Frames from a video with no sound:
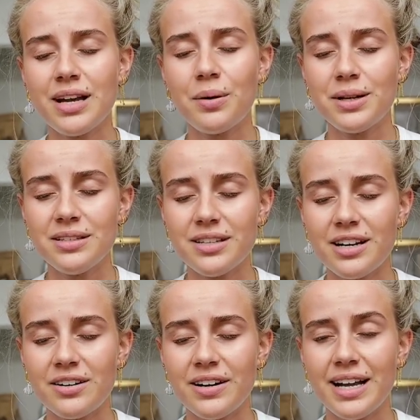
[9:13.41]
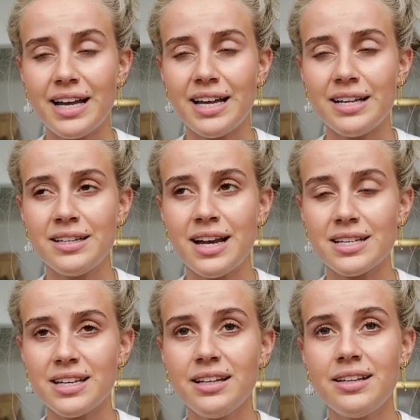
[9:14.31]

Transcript: I went there and I sat